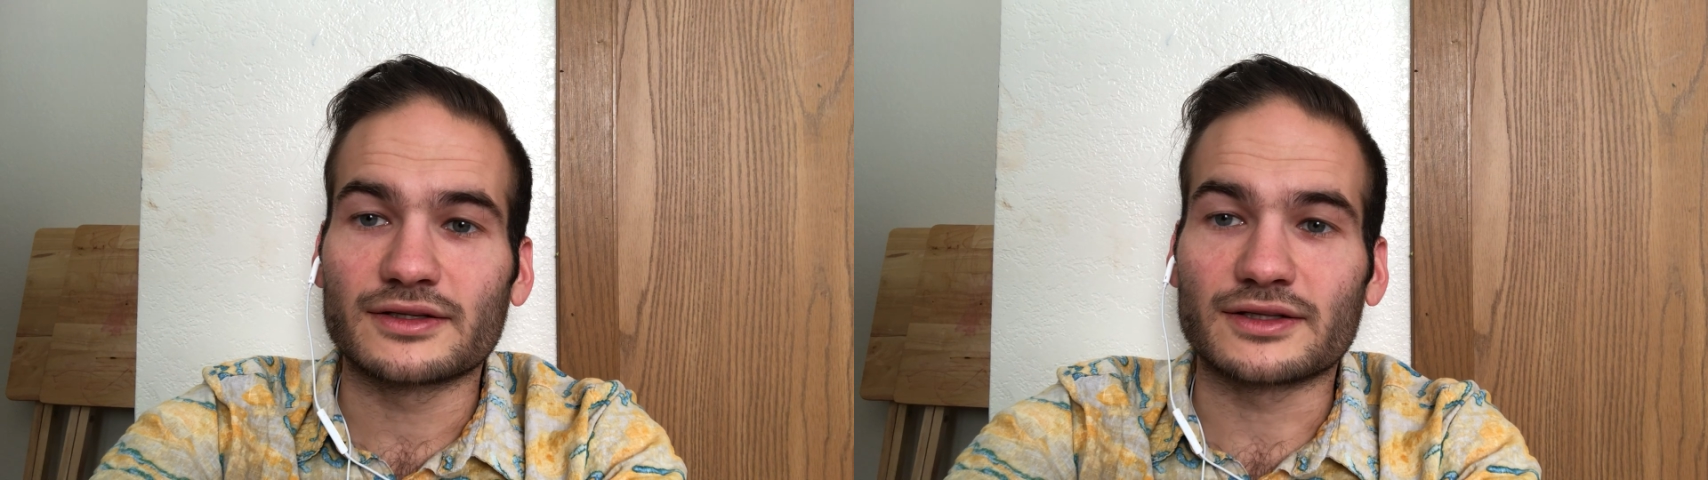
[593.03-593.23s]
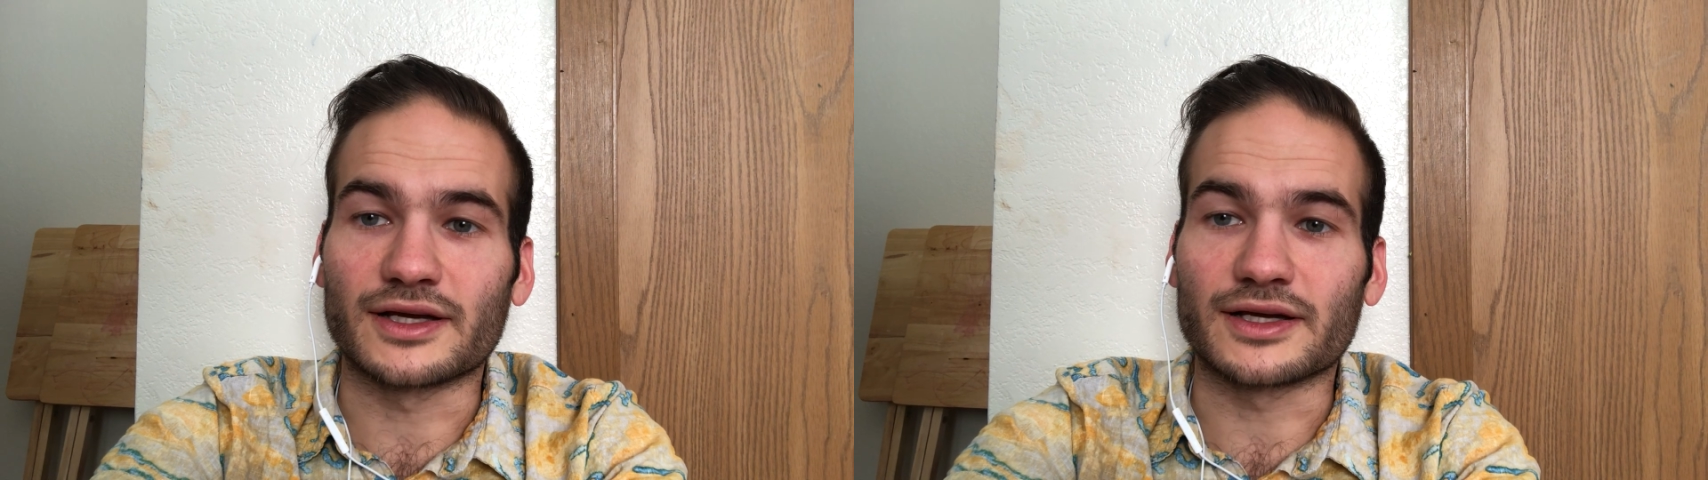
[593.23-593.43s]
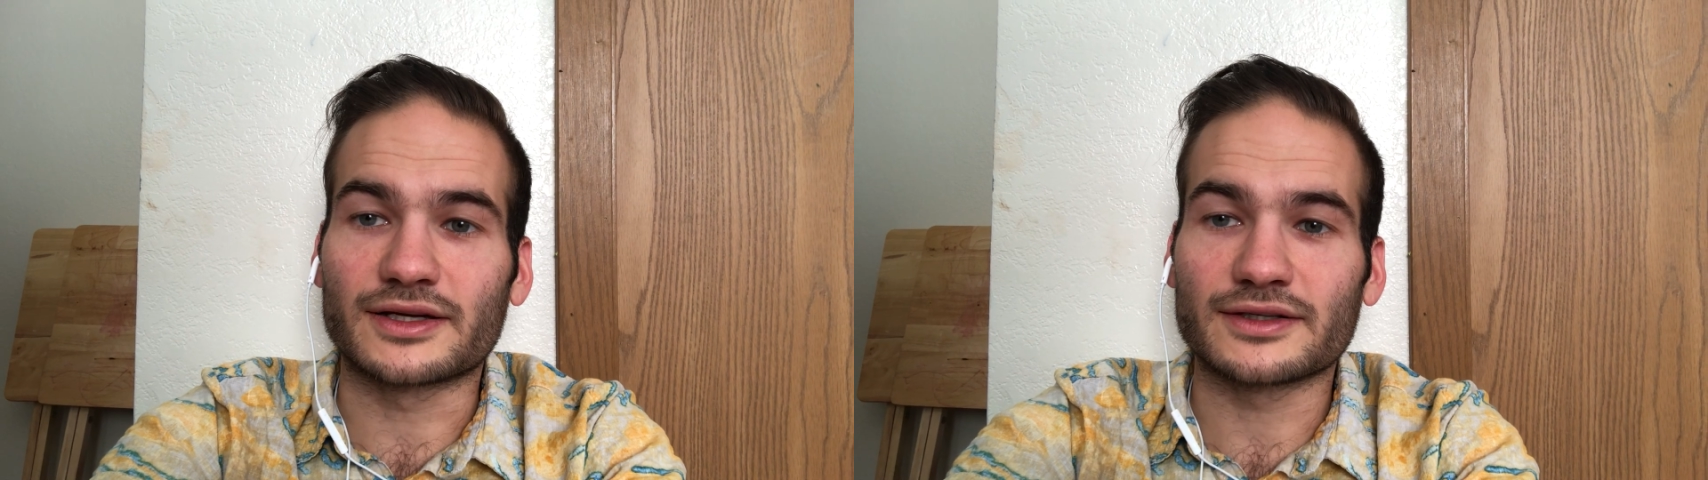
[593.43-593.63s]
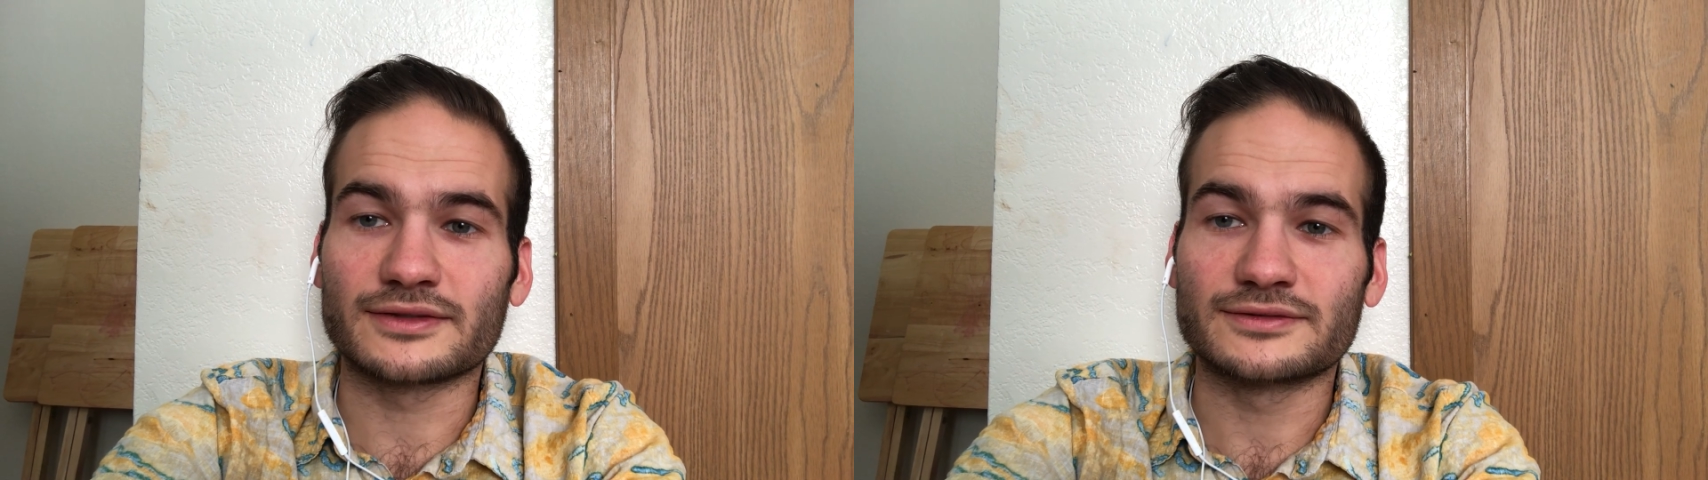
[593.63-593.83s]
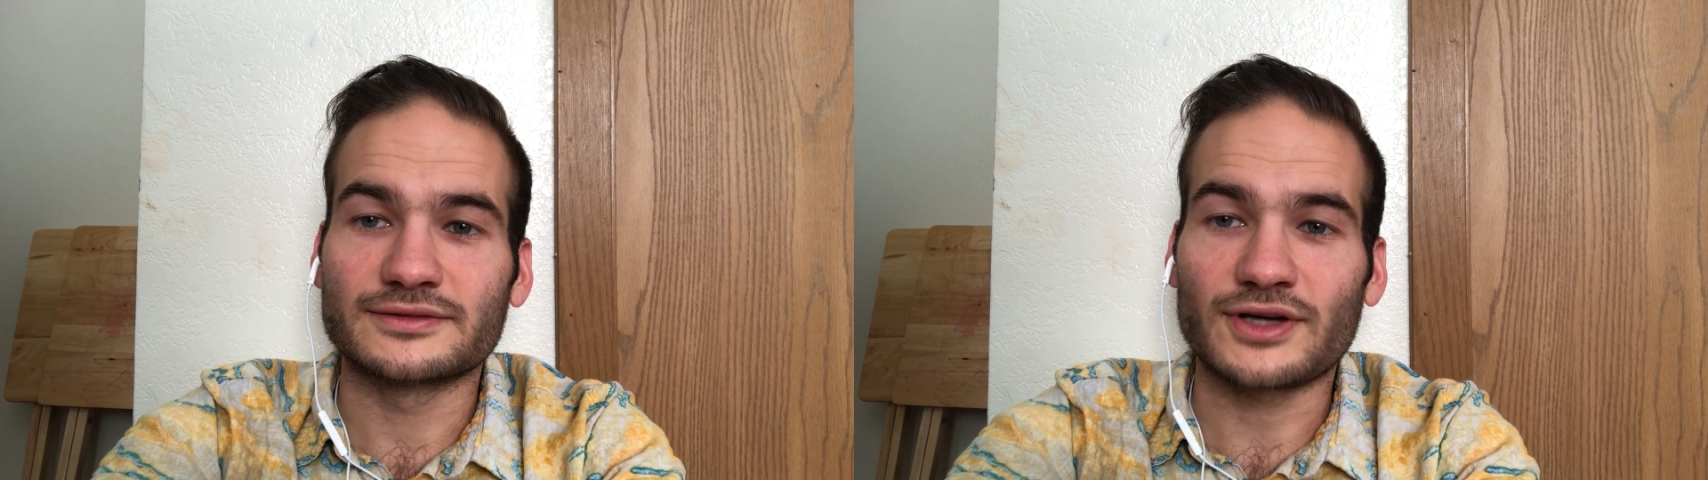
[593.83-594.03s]
like,
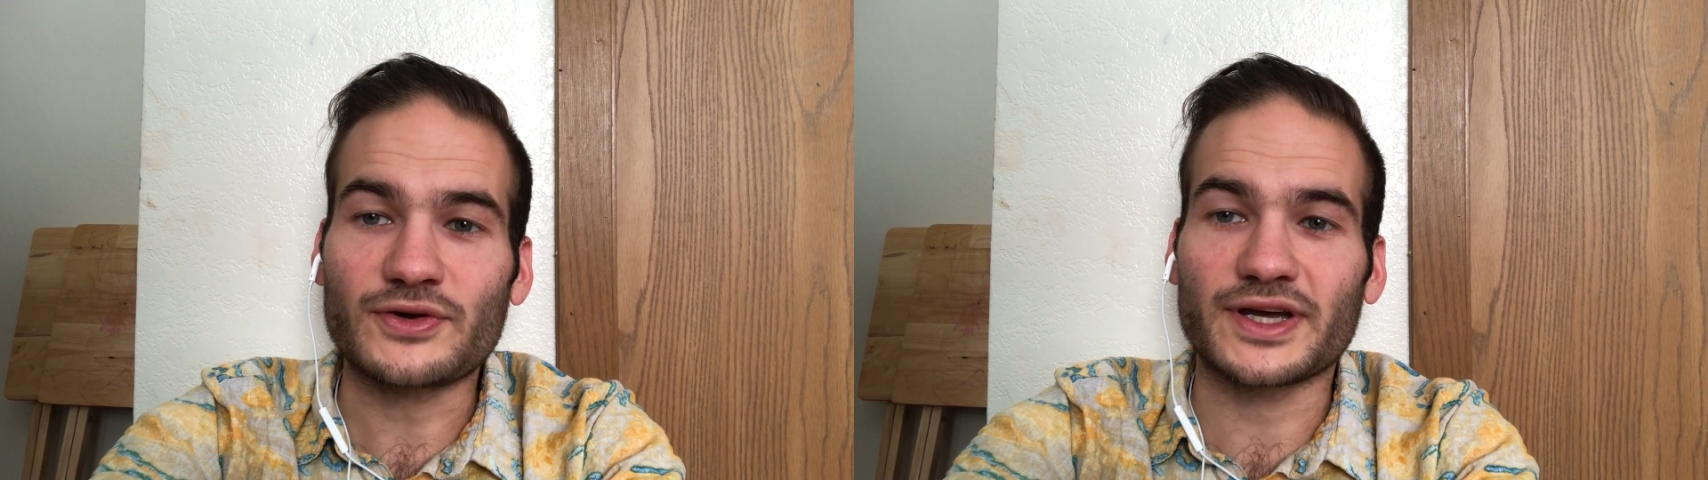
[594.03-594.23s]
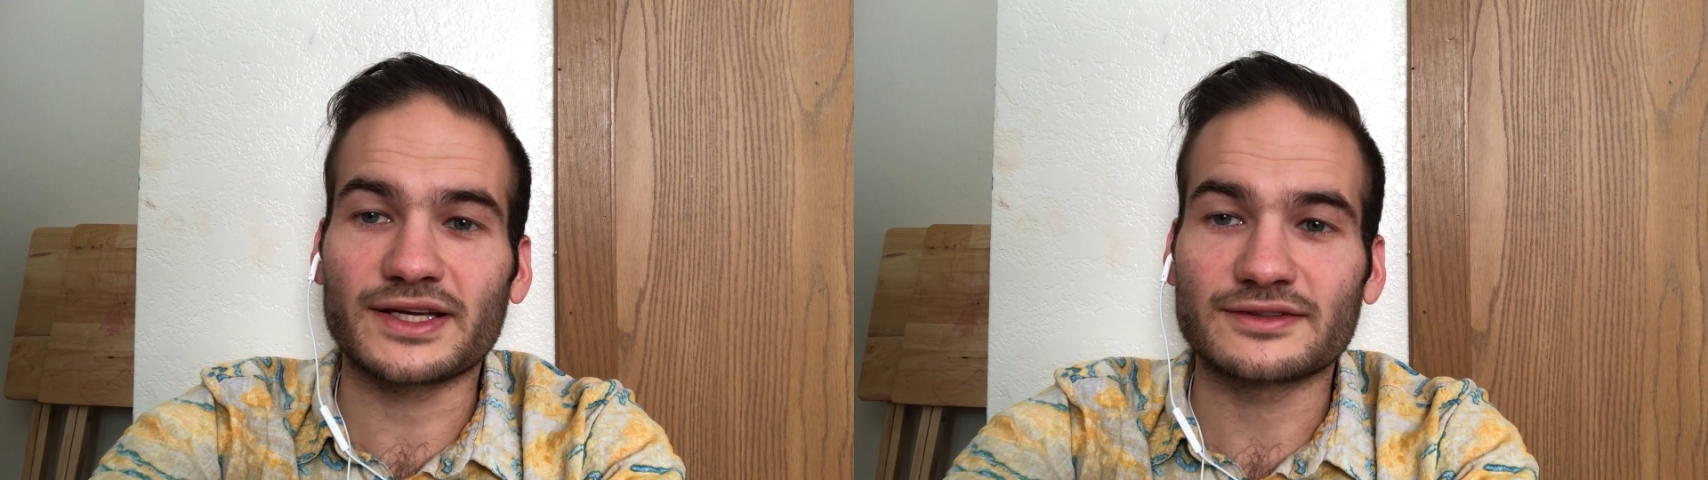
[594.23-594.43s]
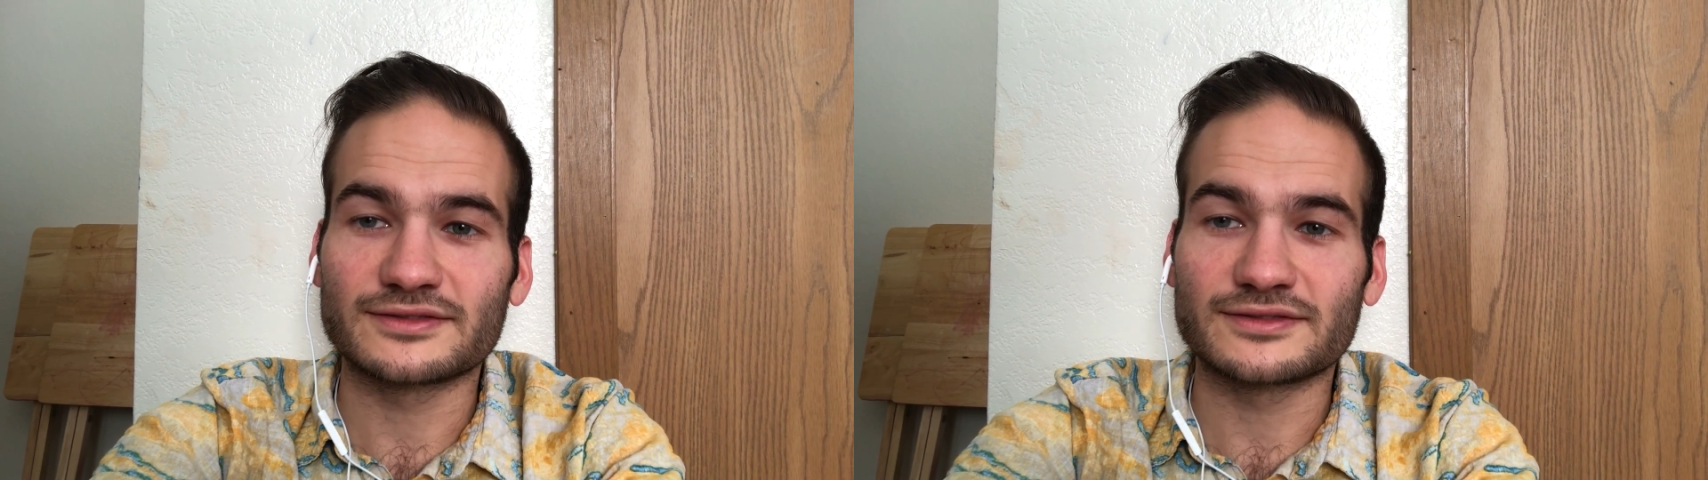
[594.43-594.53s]
okay,